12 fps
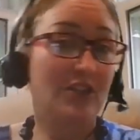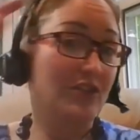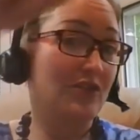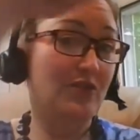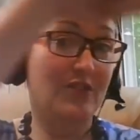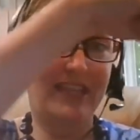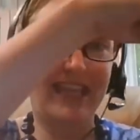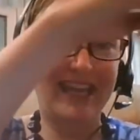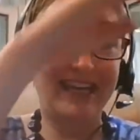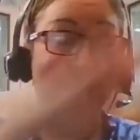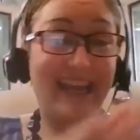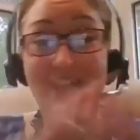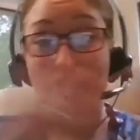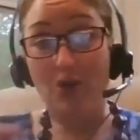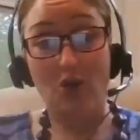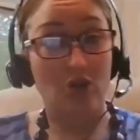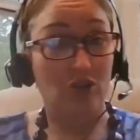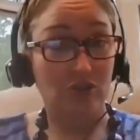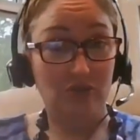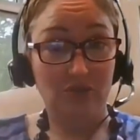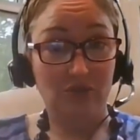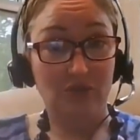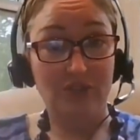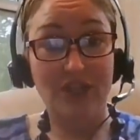to the candidate at all.
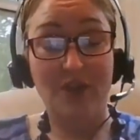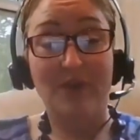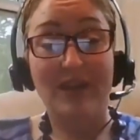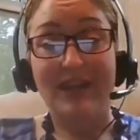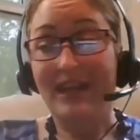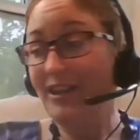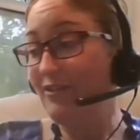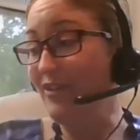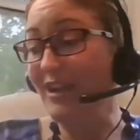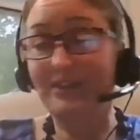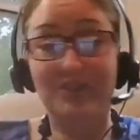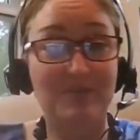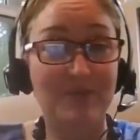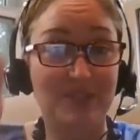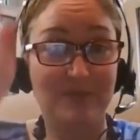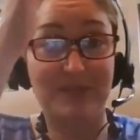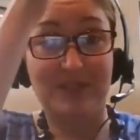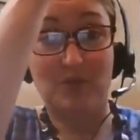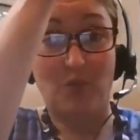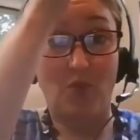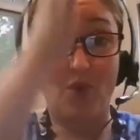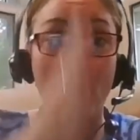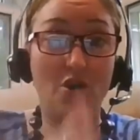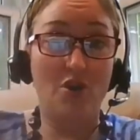No. In fact, there's supposed to be this
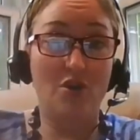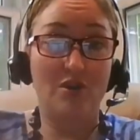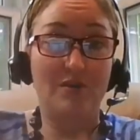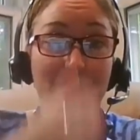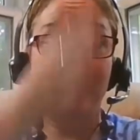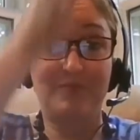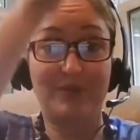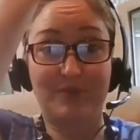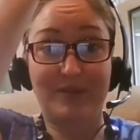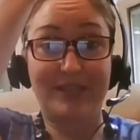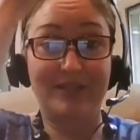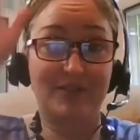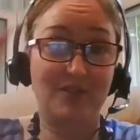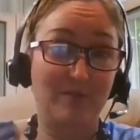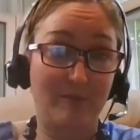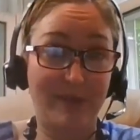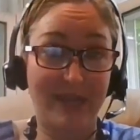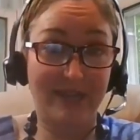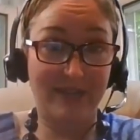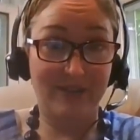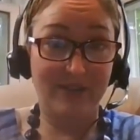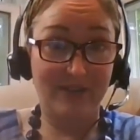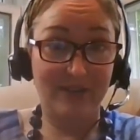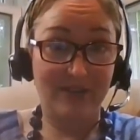wall between the super PAC
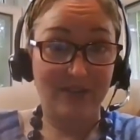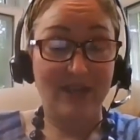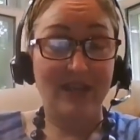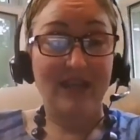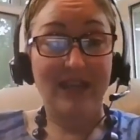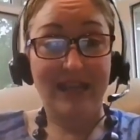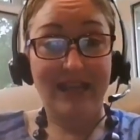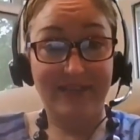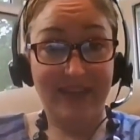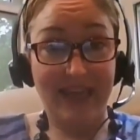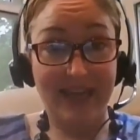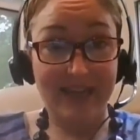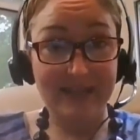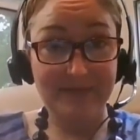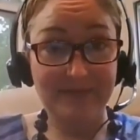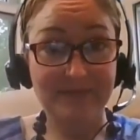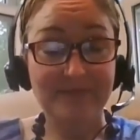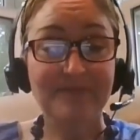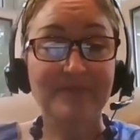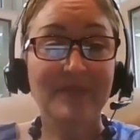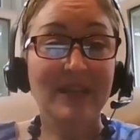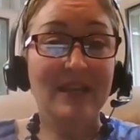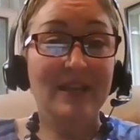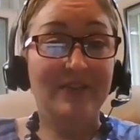and the candidate.
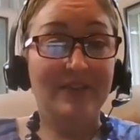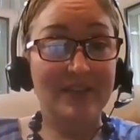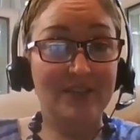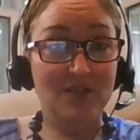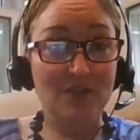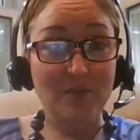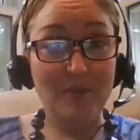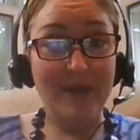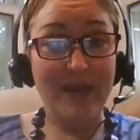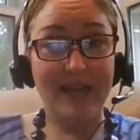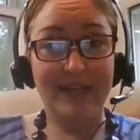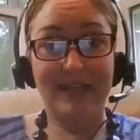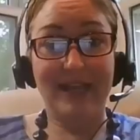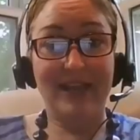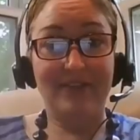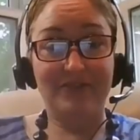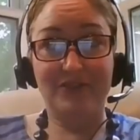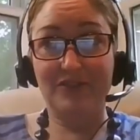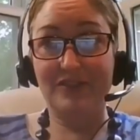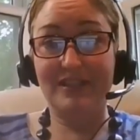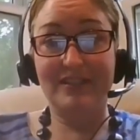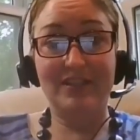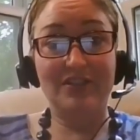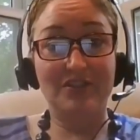The super PAC after
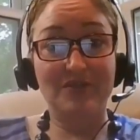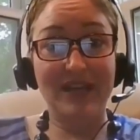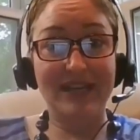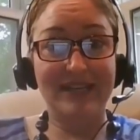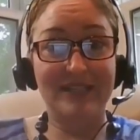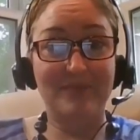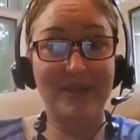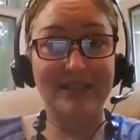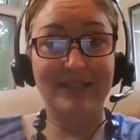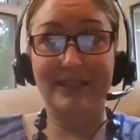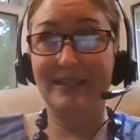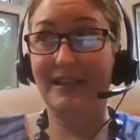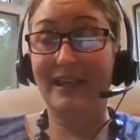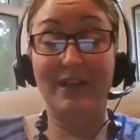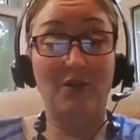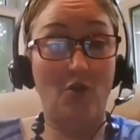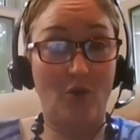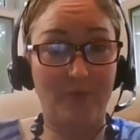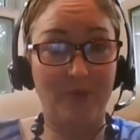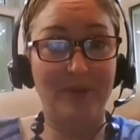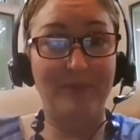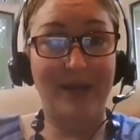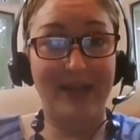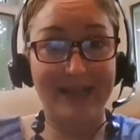Citizens United is basically like a
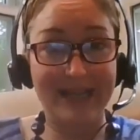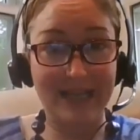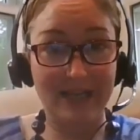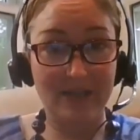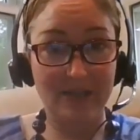corporate body,